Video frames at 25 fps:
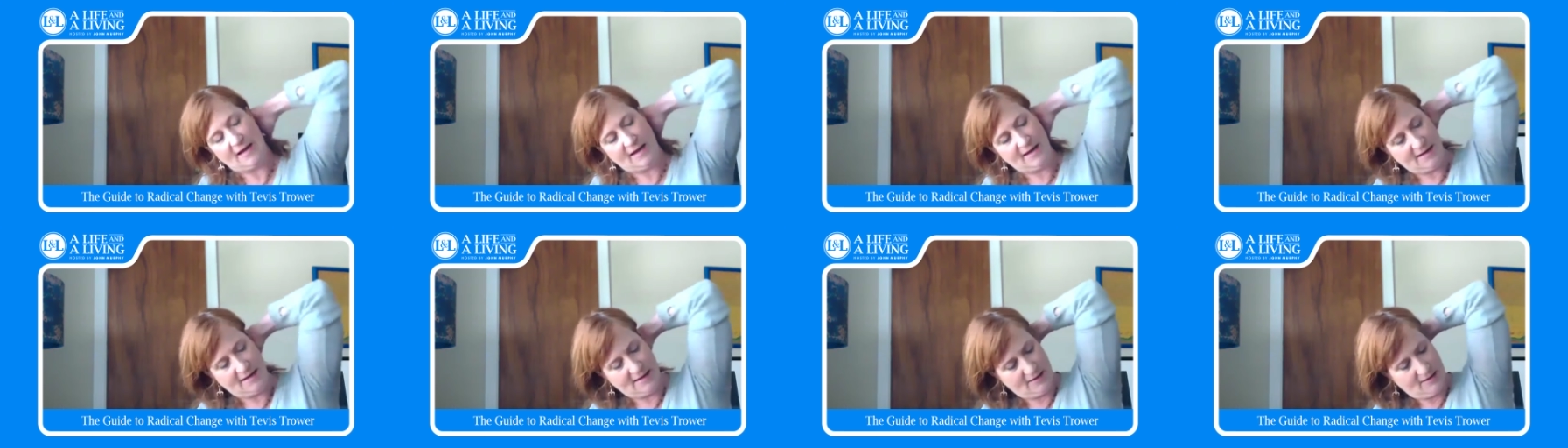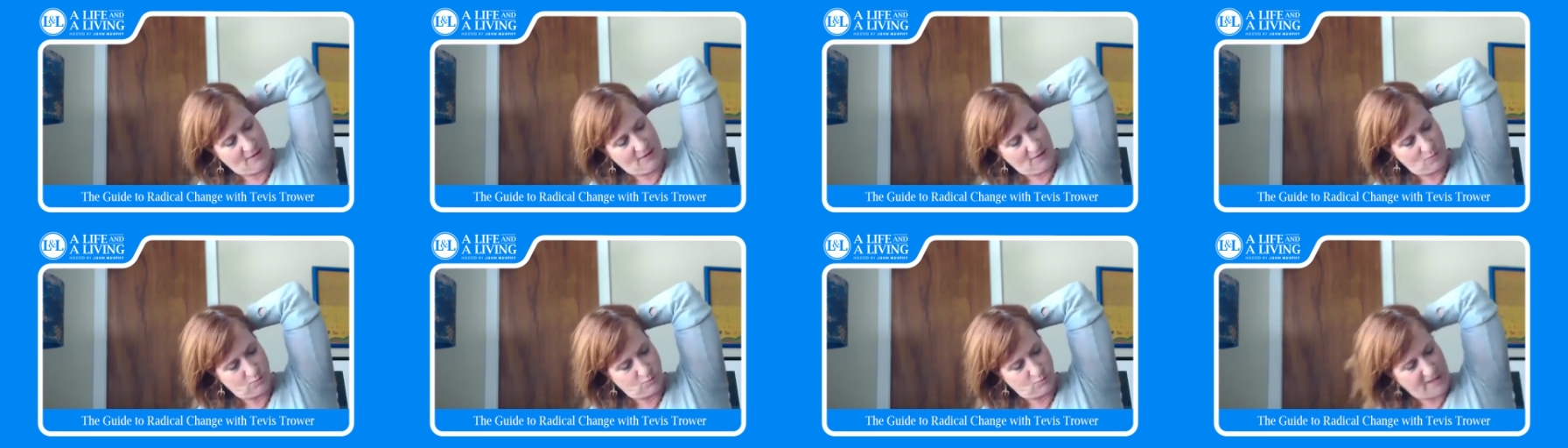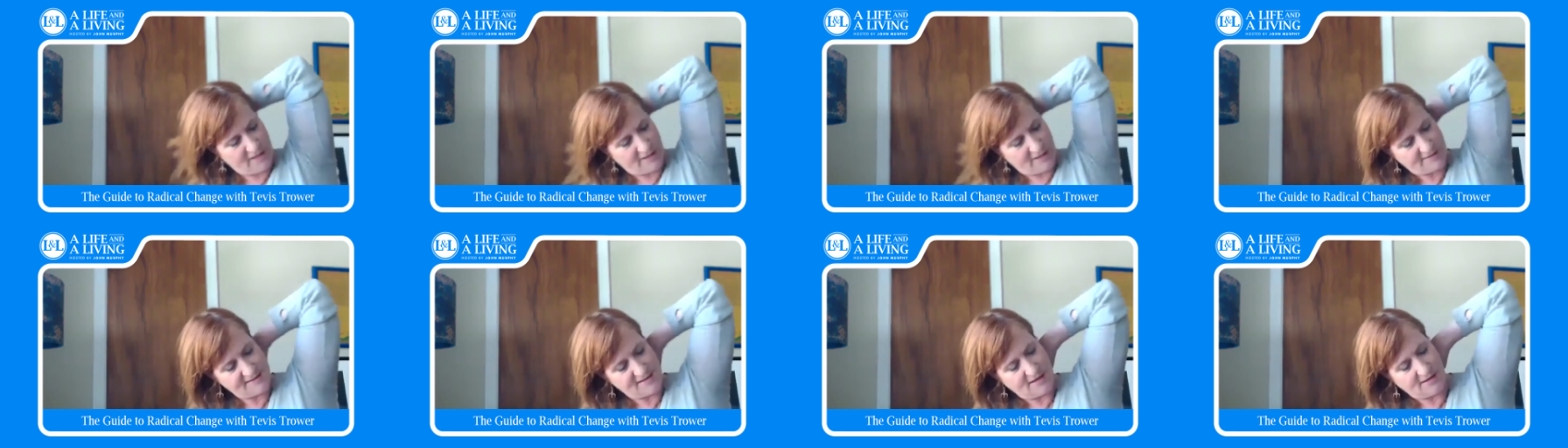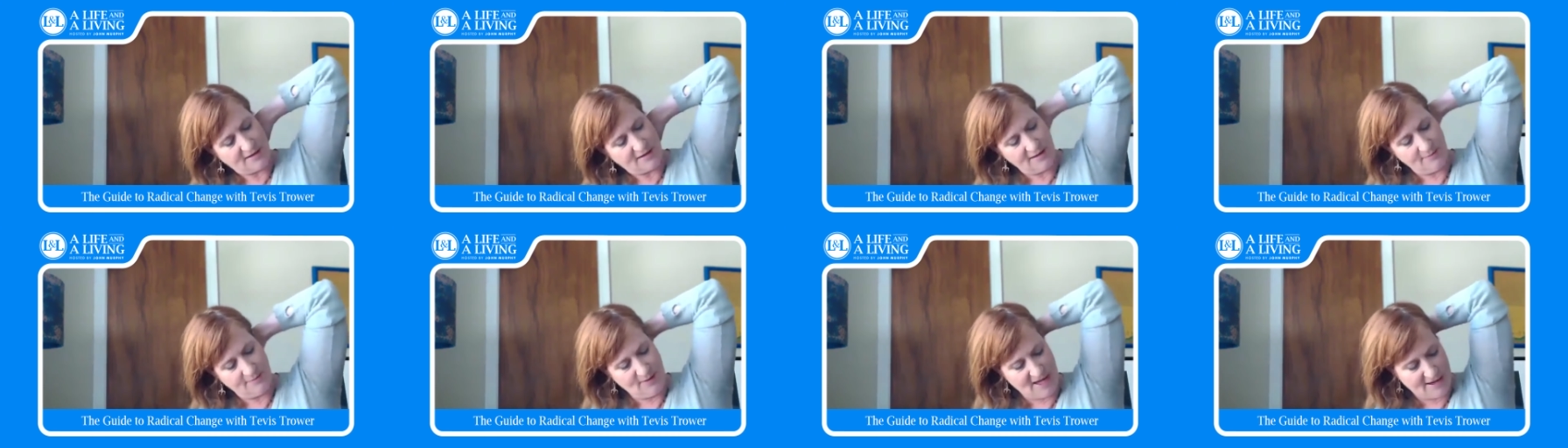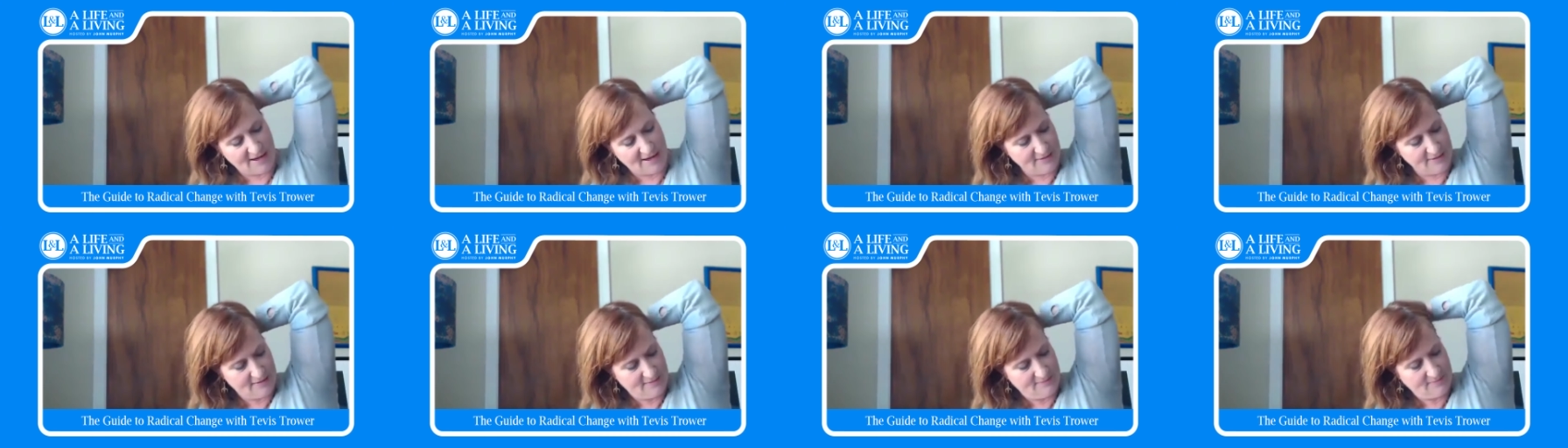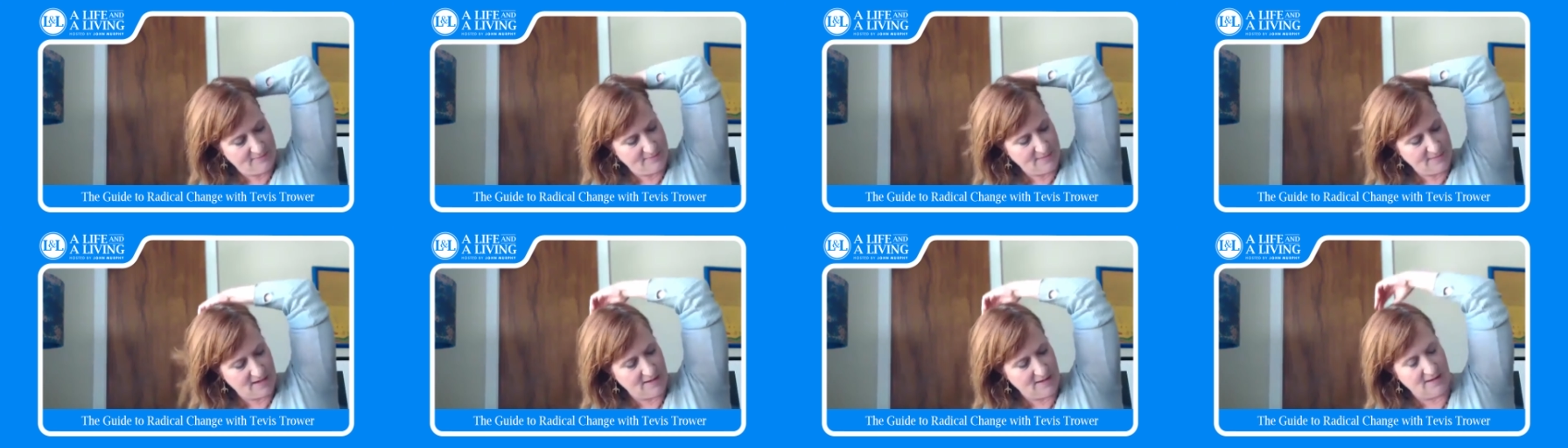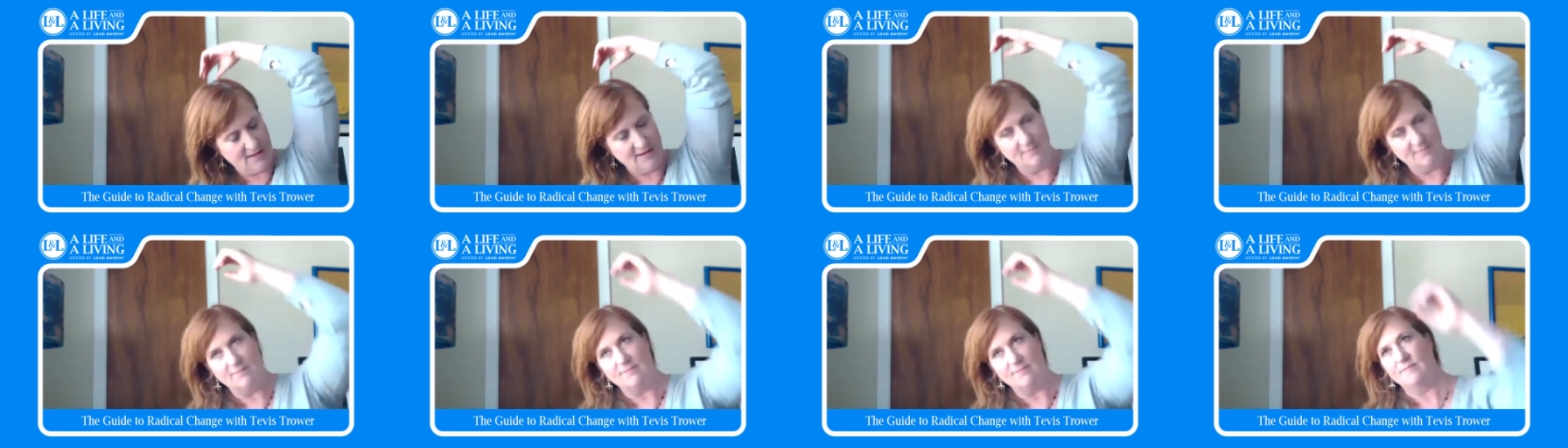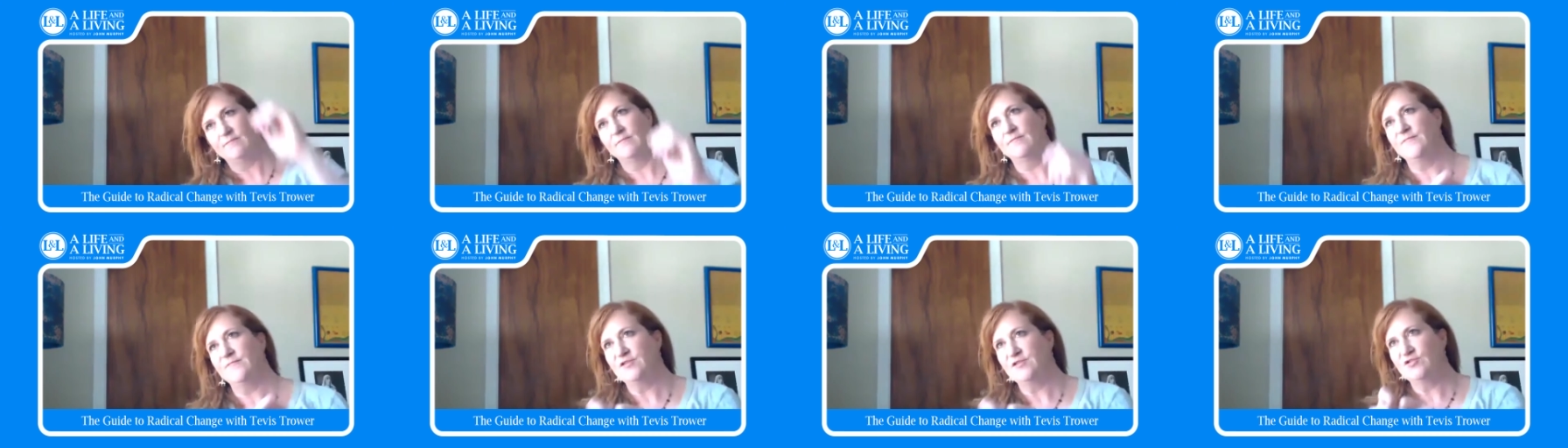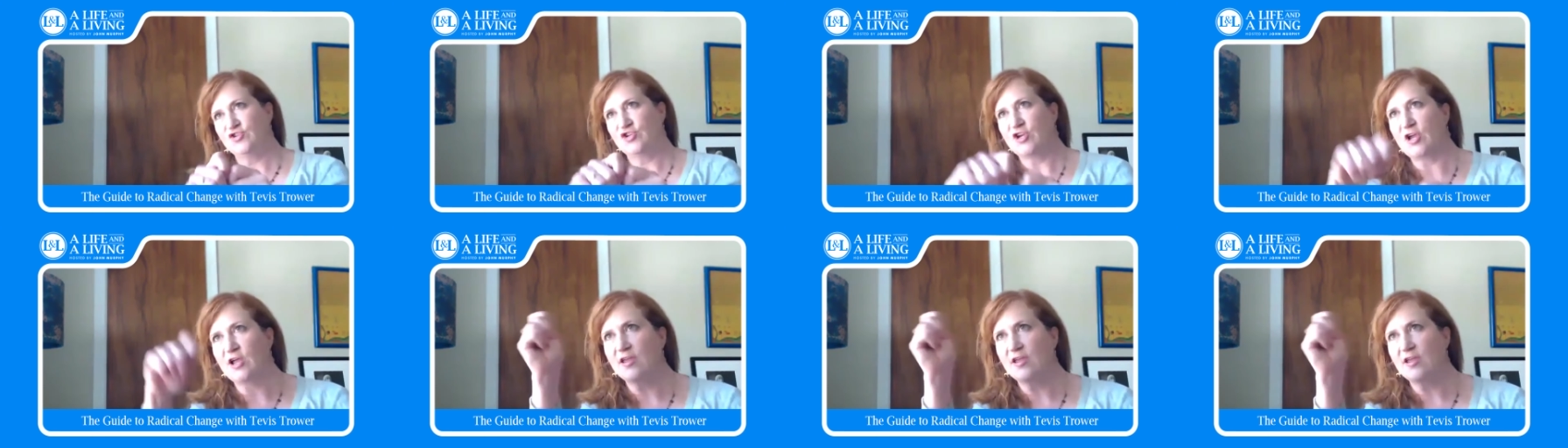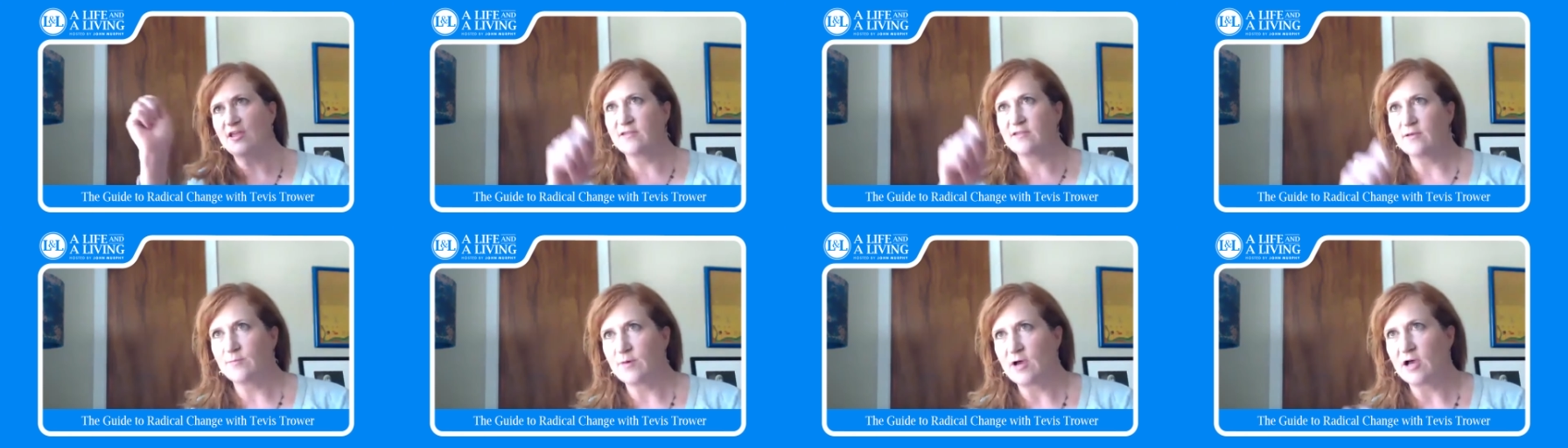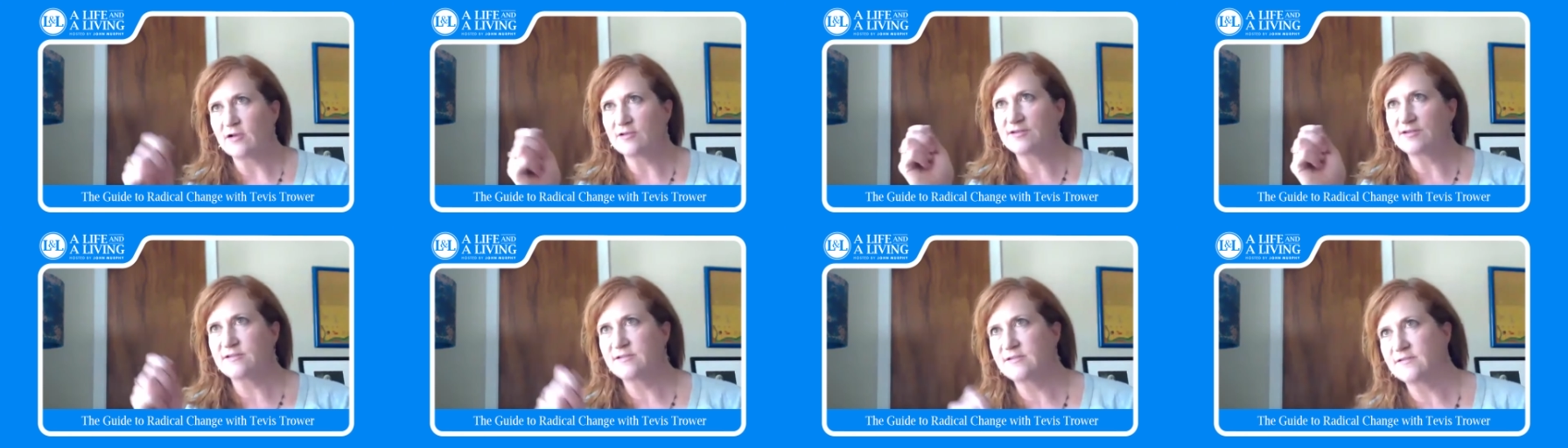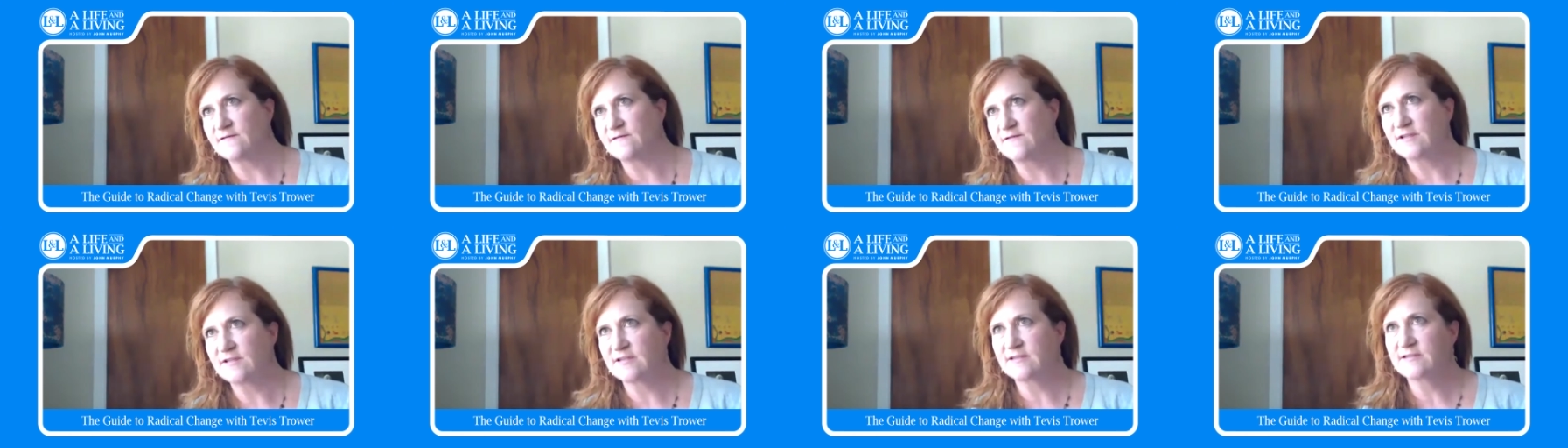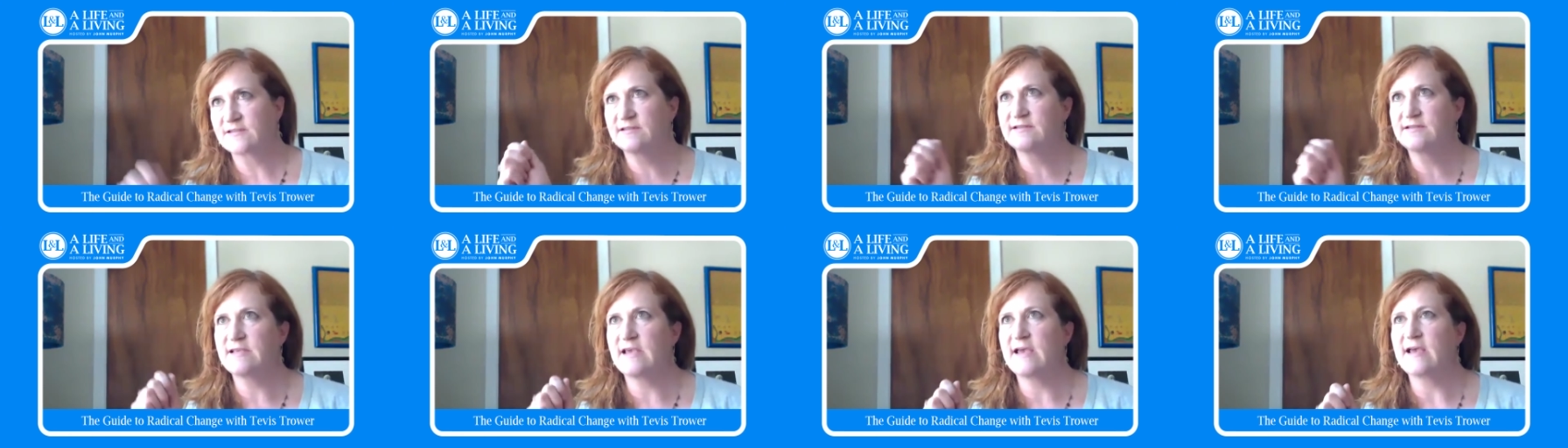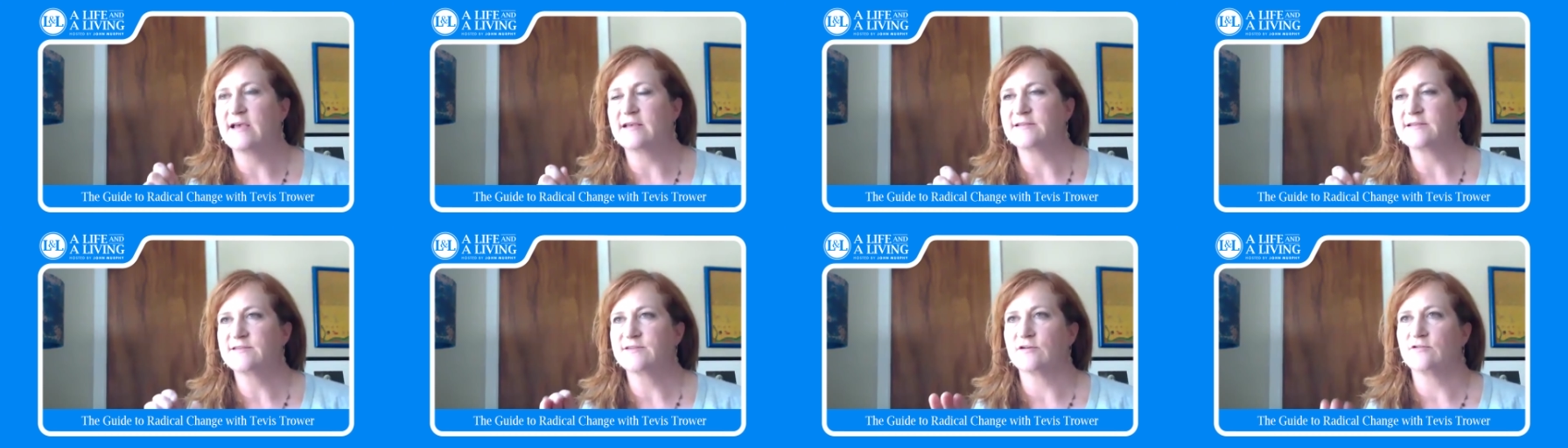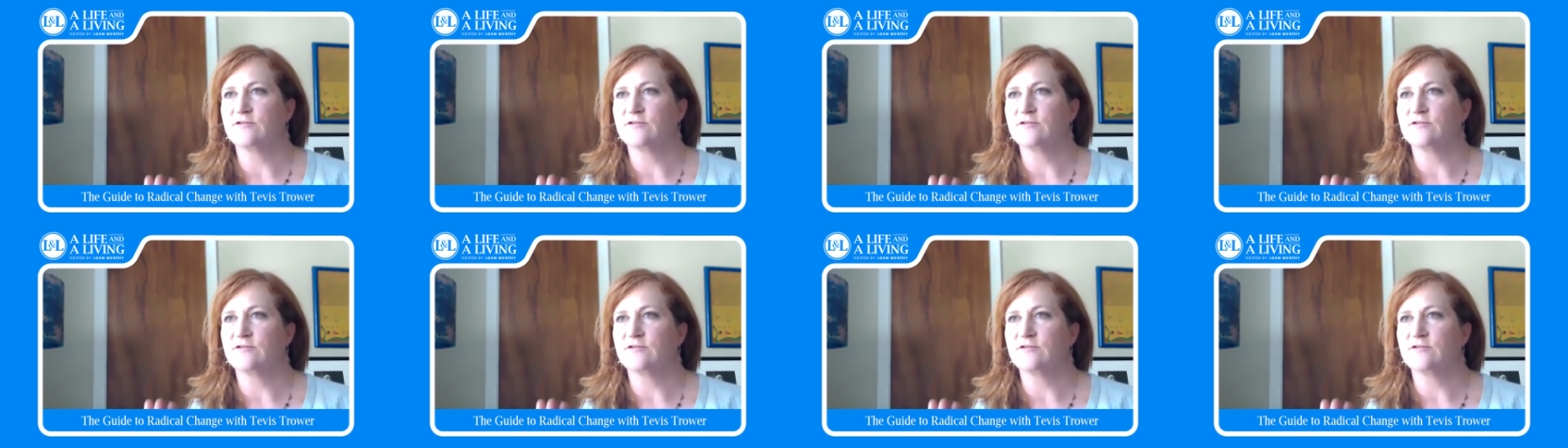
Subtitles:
And we all talk about checking the boxes of success,